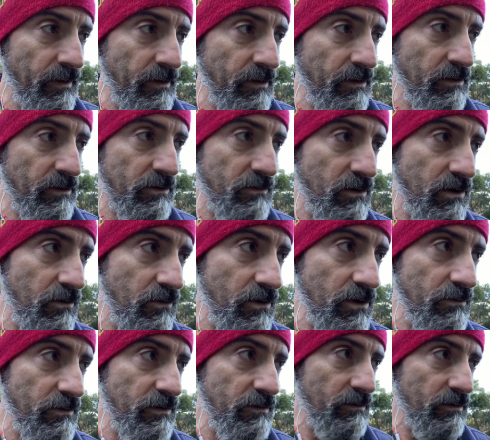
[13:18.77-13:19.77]
Because what I want
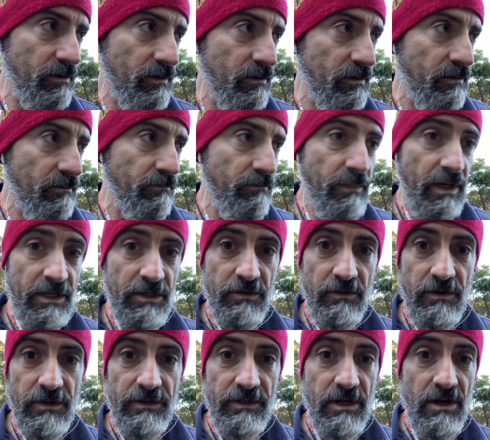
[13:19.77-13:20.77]
to make sure
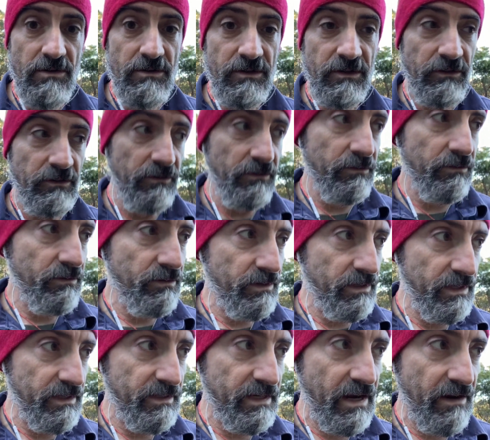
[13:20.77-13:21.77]
I don't do
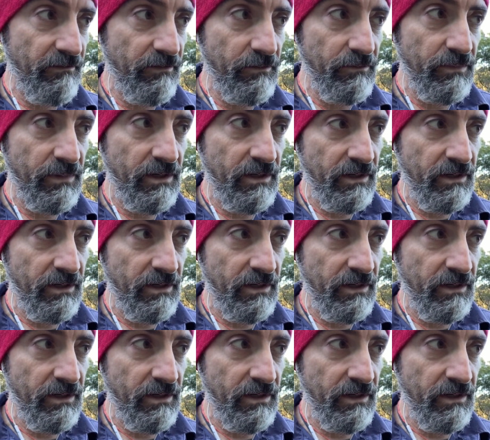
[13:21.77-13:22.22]
is have them